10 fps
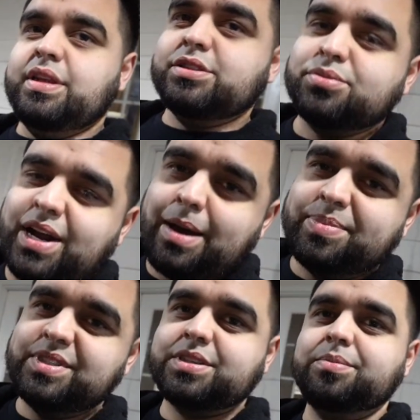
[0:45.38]
this one
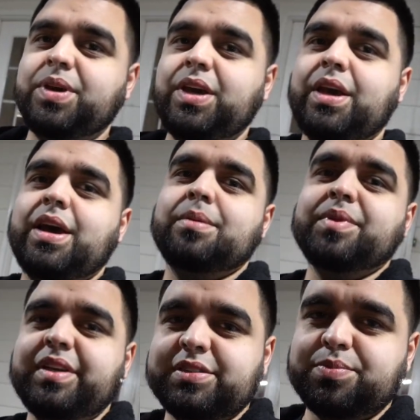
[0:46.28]
happens to be
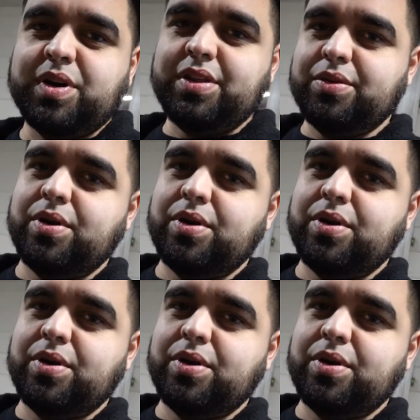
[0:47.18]
Emily's brother